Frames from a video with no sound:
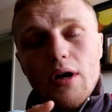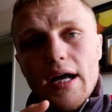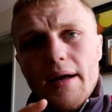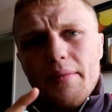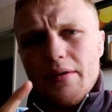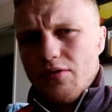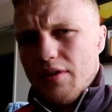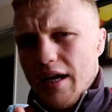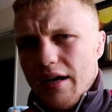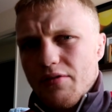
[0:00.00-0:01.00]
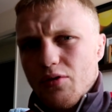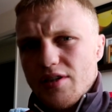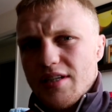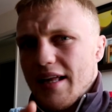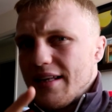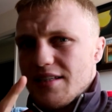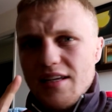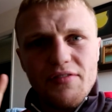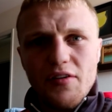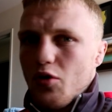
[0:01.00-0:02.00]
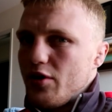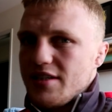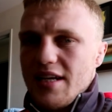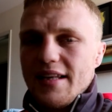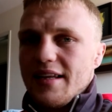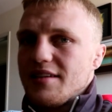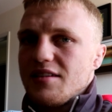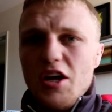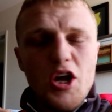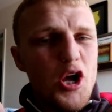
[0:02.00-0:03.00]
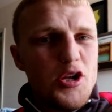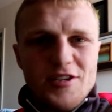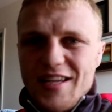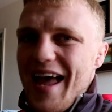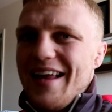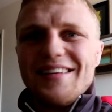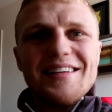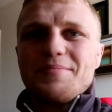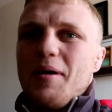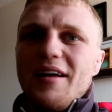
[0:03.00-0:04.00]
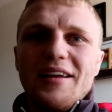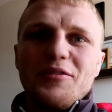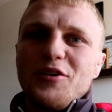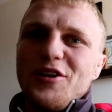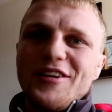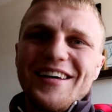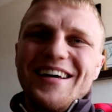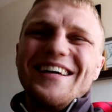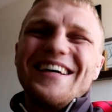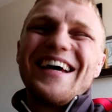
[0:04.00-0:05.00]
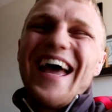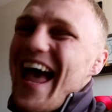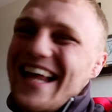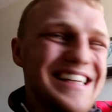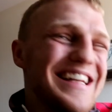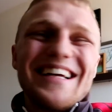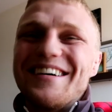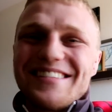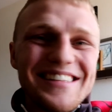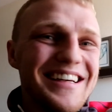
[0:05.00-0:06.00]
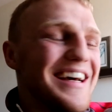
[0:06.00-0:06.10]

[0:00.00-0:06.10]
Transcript: Um, I think I've already said this. If I've already said this, just edit this part out all. edit it out.